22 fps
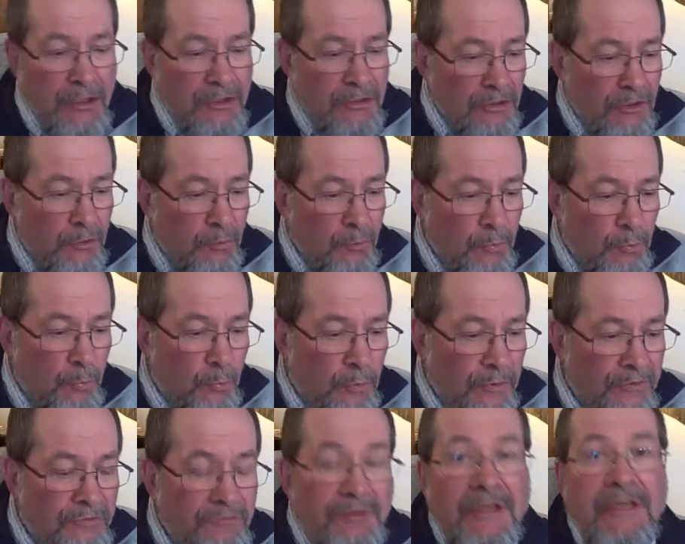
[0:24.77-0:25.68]
You know,
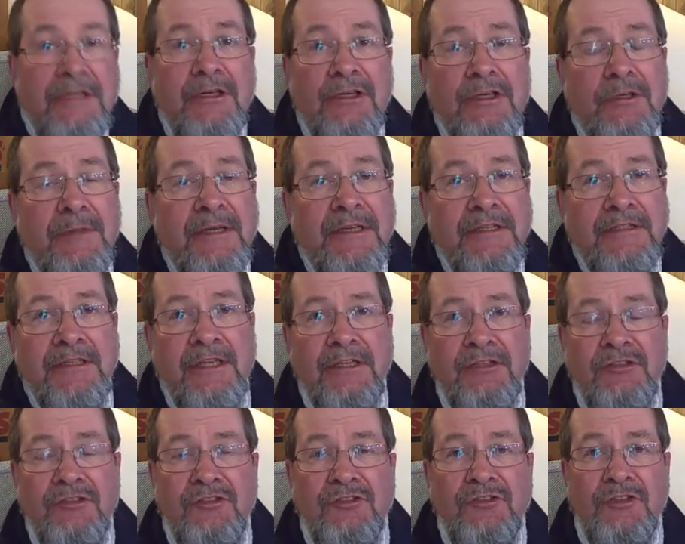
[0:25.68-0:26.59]
we've really got to make
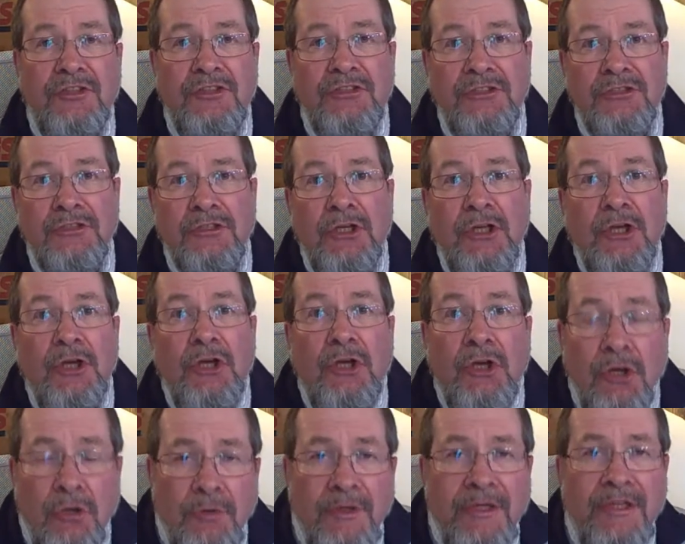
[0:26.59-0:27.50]
that decision.
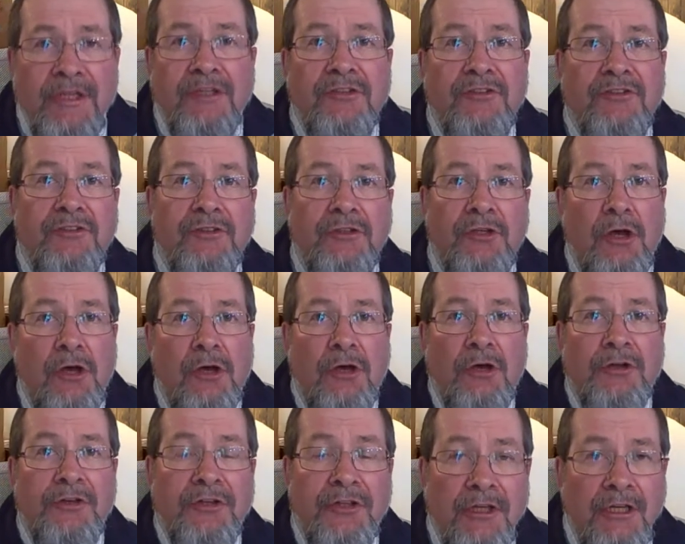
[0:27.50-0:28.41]
Who is
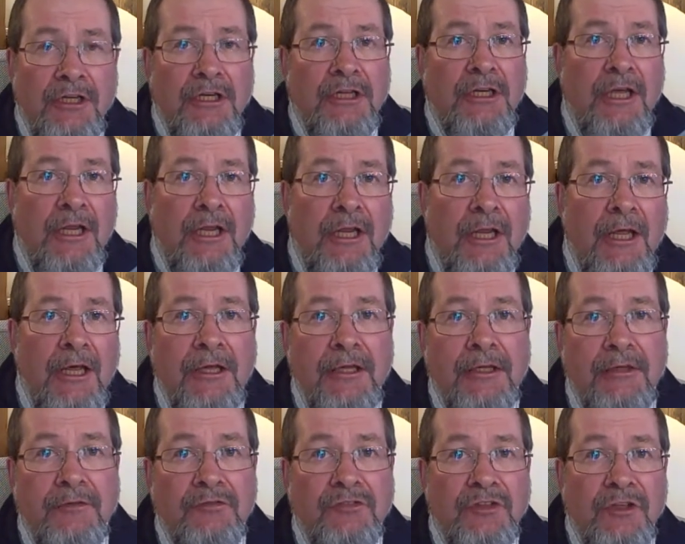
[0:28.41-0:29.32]
God in our
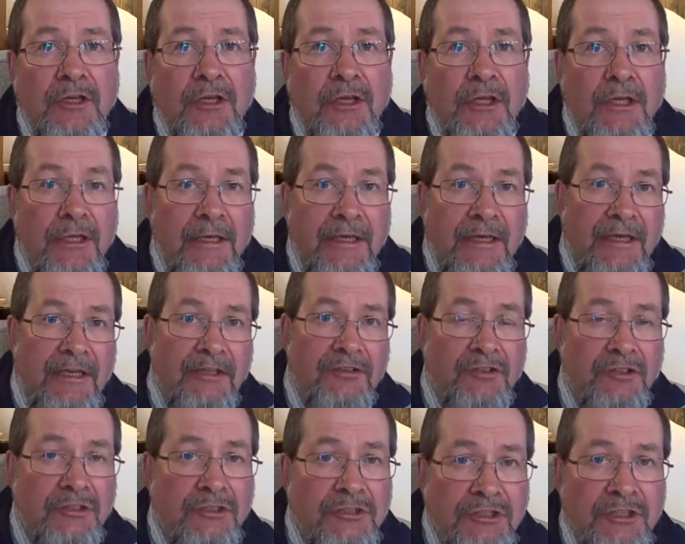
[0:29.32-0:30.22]
lives?
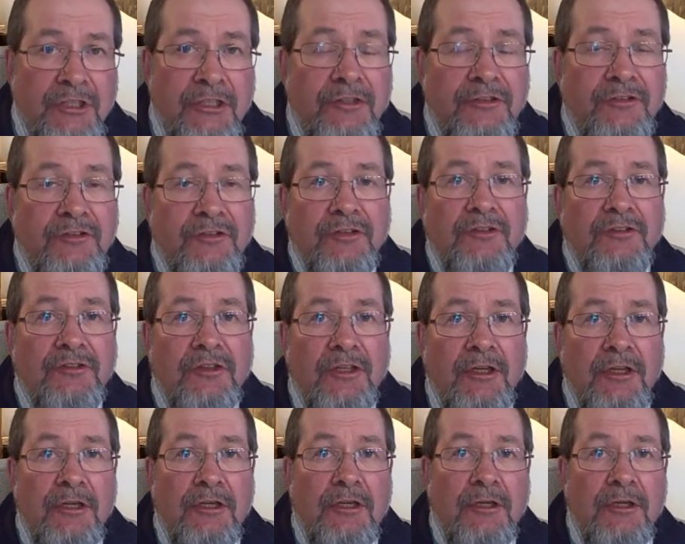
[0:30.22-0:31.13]
Is it Jesus